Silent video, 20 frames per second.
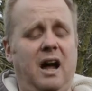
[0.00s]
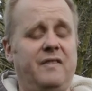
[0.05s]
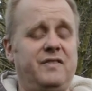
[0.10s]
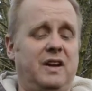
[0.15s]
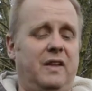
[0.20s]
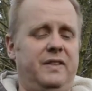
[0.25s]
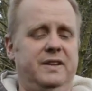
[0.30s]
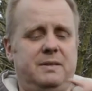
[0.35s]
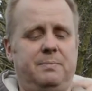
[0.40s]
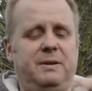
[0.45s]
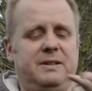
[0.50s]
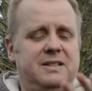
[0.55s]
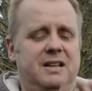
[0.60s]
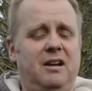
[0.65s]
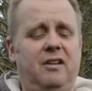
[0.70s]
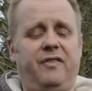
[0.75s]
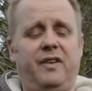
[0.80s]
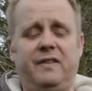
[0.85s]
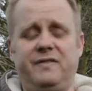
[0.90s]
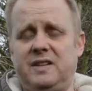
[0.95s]
done this
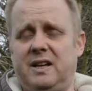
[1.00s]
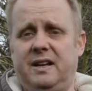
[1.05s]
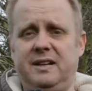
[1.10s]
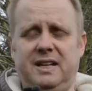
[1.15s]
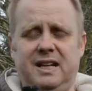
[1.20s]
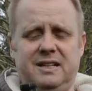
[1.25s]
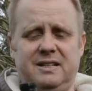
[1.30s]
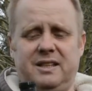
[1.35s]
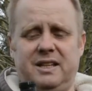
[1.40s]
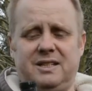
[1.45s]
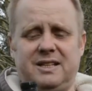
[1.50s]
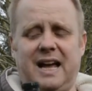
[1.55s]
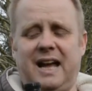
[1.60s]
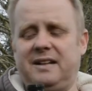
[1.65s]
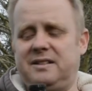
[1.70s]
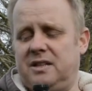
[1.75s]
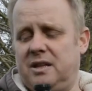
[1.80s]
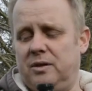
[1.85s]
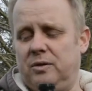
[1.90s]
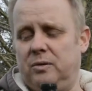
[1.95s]
myself. I've turned it into the
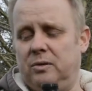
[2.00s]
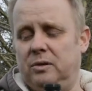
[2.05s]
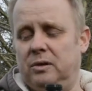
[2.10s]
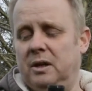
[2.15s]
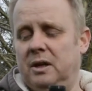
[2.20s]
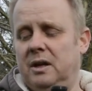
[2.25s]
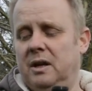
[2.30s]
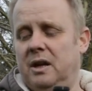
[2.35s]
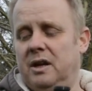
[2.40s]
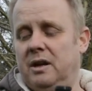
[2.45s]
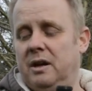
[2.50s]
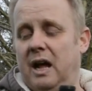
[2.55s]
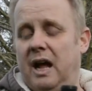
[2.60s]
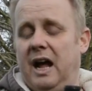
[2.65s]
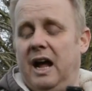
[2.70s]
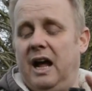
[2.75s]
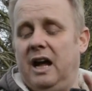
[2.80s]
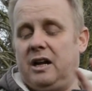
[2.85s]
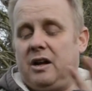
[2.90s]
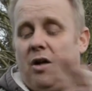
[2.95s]
tactical
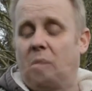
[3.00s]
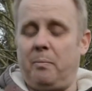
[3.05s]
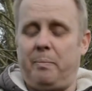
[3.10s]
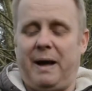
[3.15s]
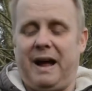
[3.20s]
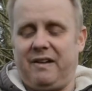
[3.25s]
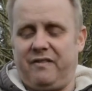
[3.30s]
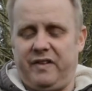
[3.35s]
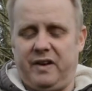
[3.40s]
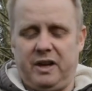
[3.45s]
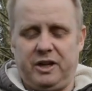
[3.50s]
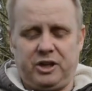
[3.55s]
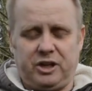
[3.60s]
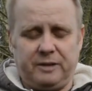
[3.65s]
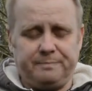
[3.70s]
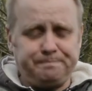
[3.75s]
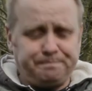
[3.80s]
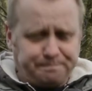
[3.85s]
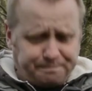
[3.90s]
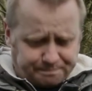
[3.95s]
compact version.